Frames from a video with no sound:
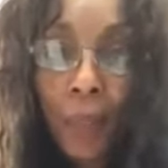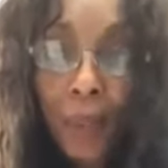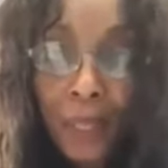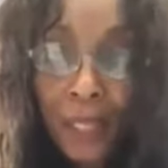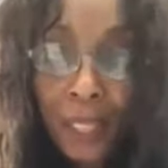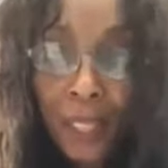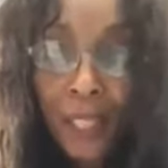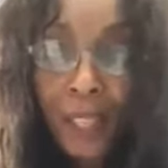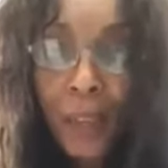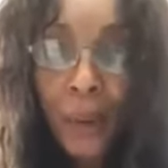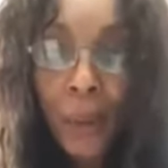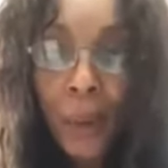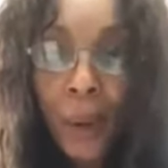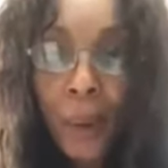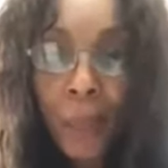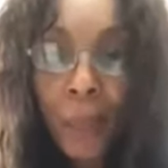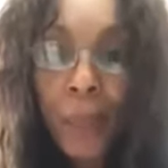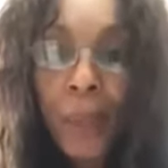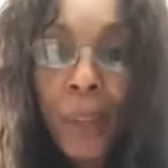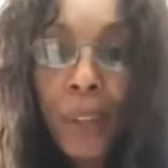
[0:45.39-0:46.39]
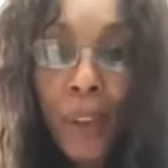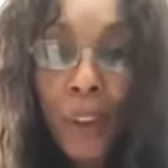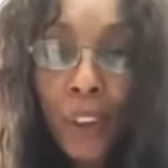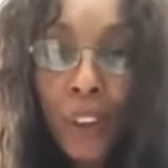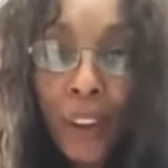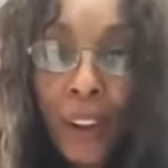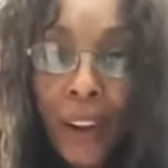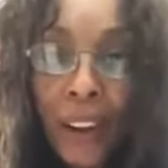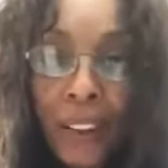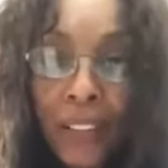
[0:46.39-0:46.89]
But tell you what, me
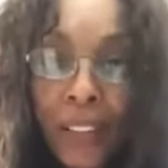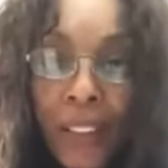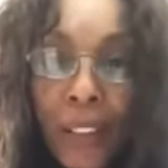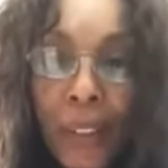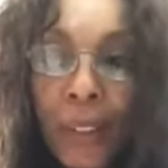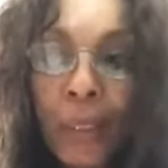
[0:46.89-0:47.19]
don't cry for